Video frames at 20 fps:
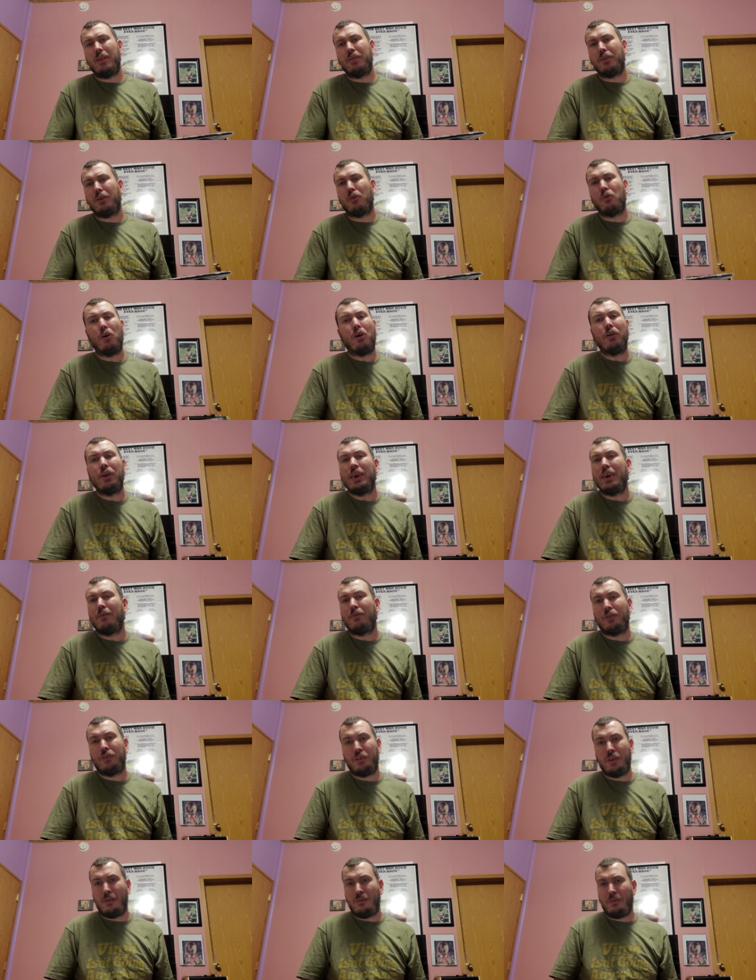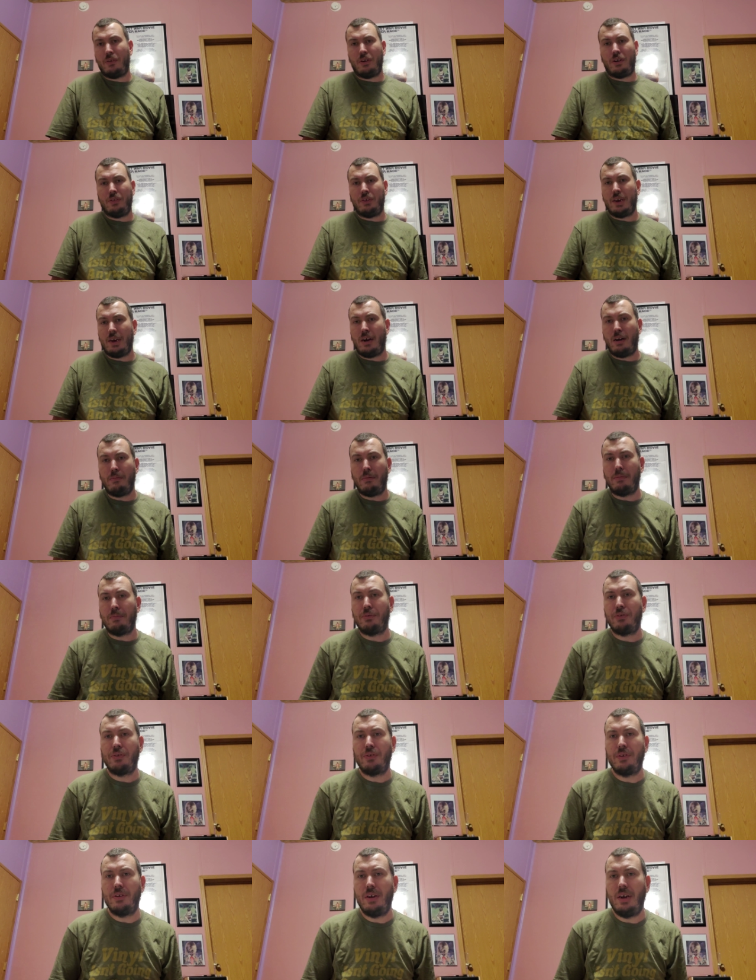the quality never suffered on the
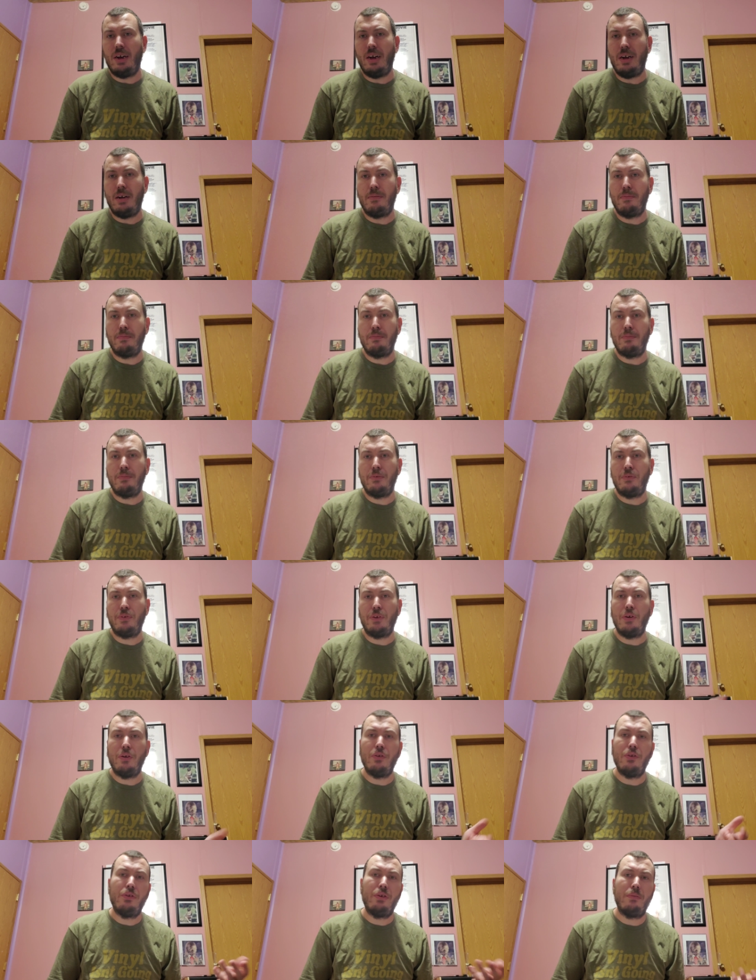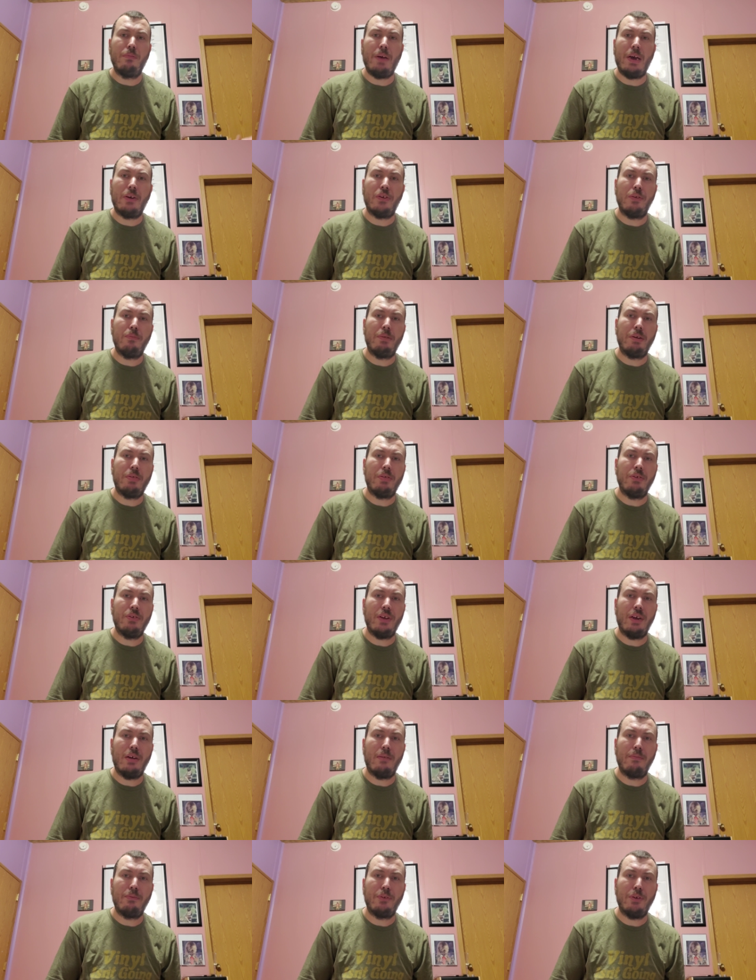albums. So you can actually pick these
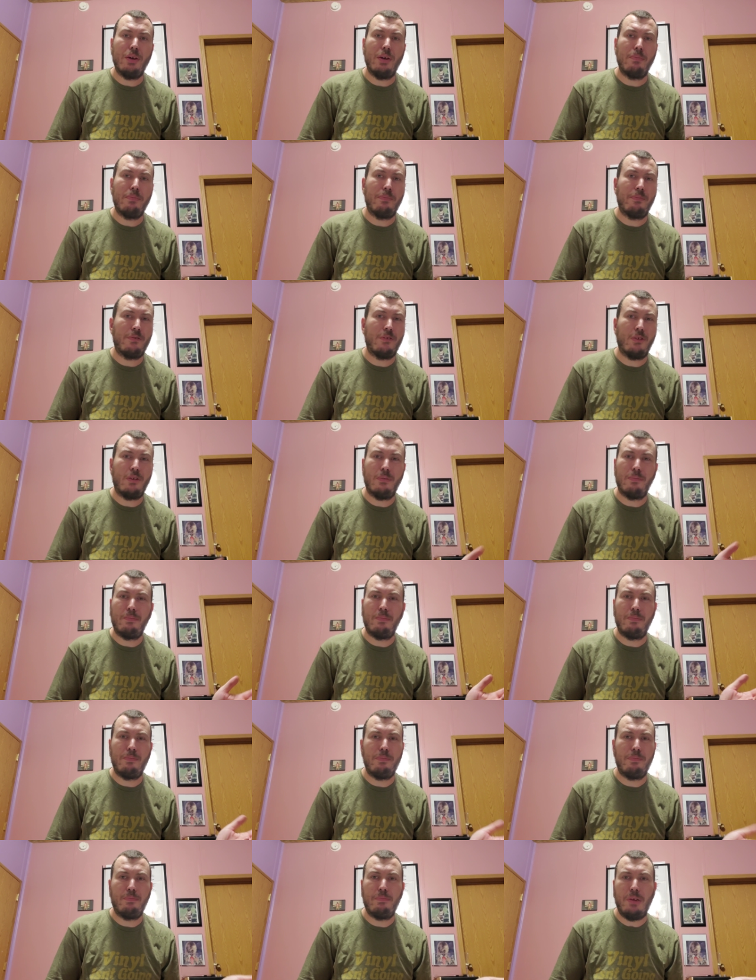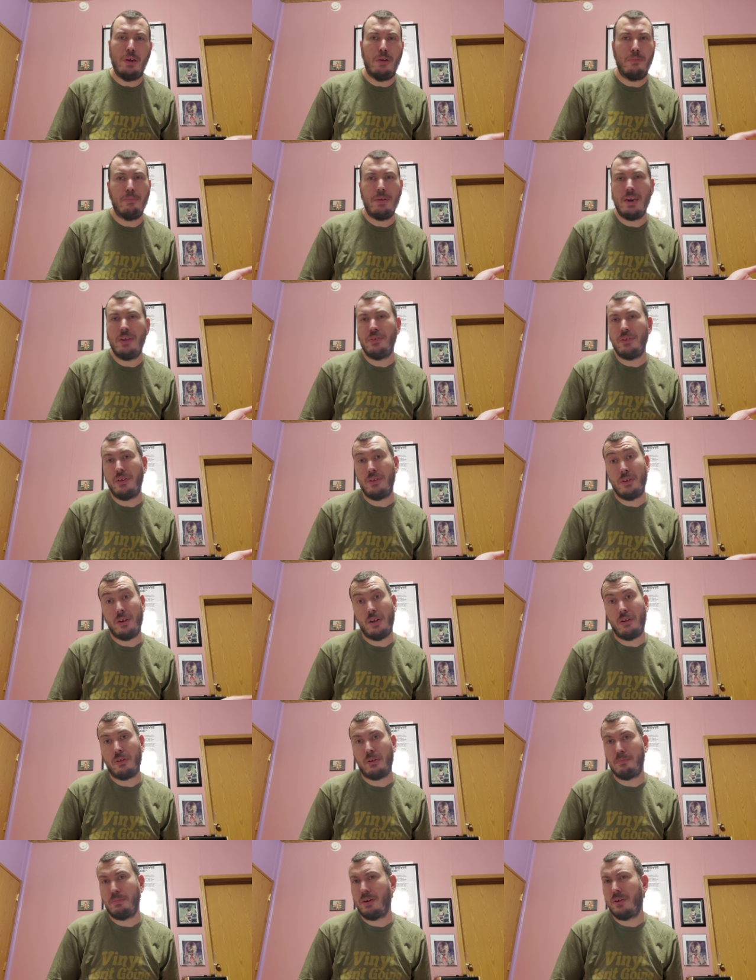albums up for, you know, pennies on
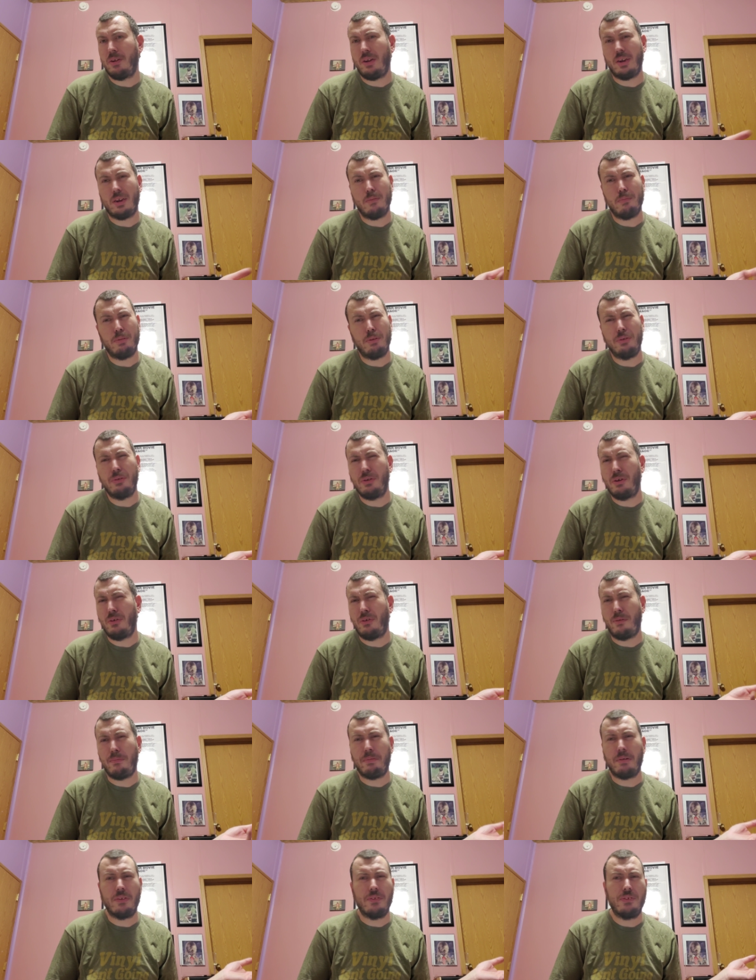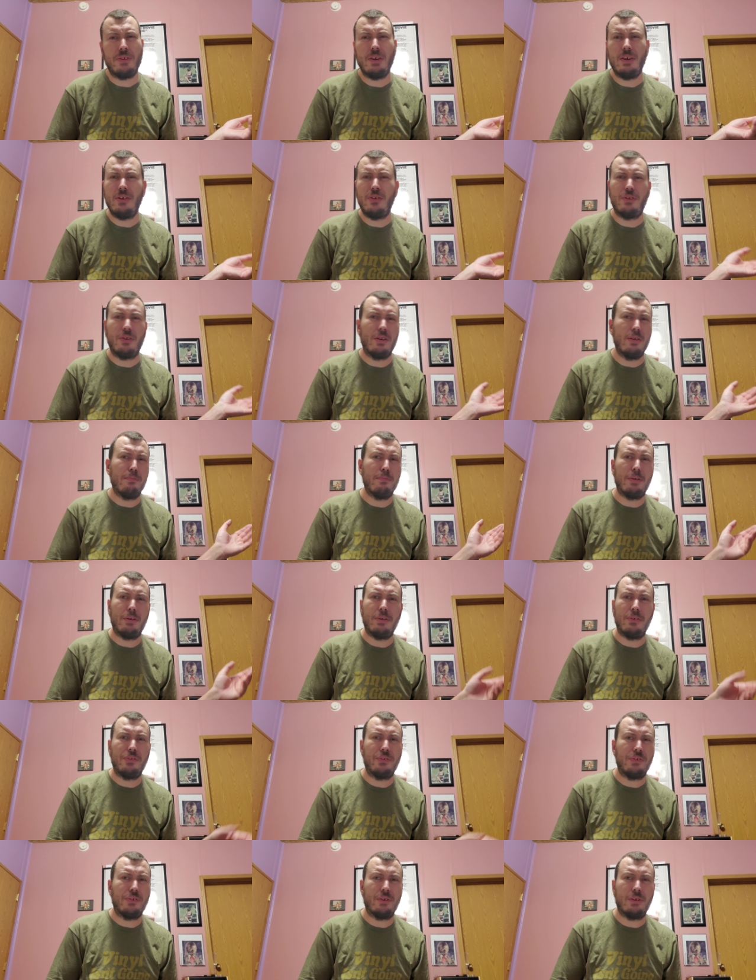dollar compared to like a Blue Note or Prestige or
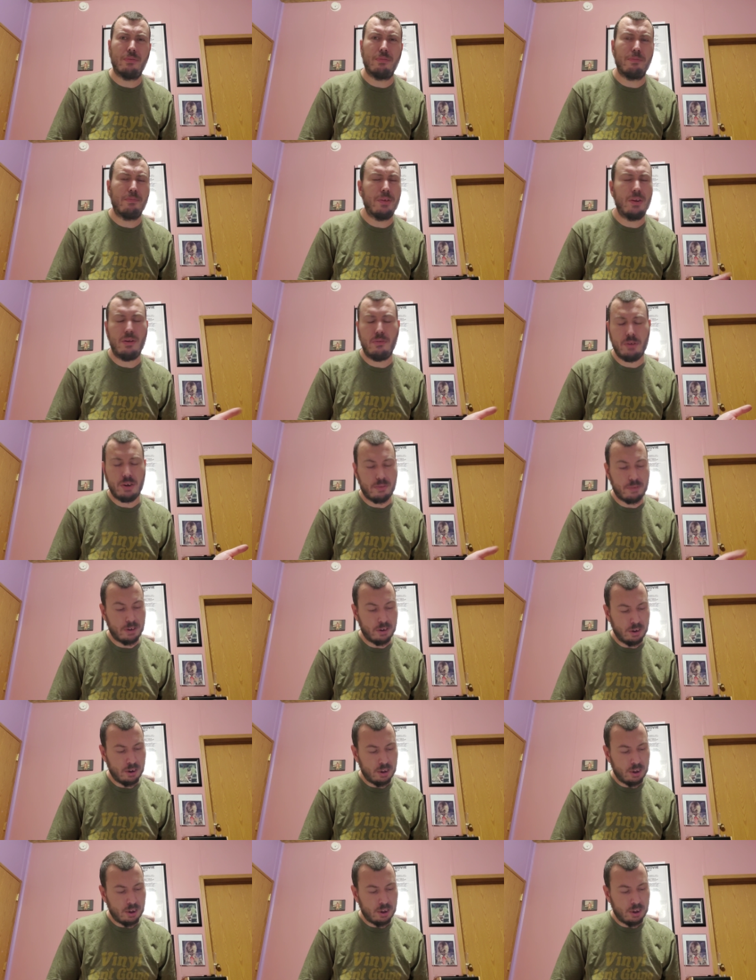Impulse or, you know, whatever.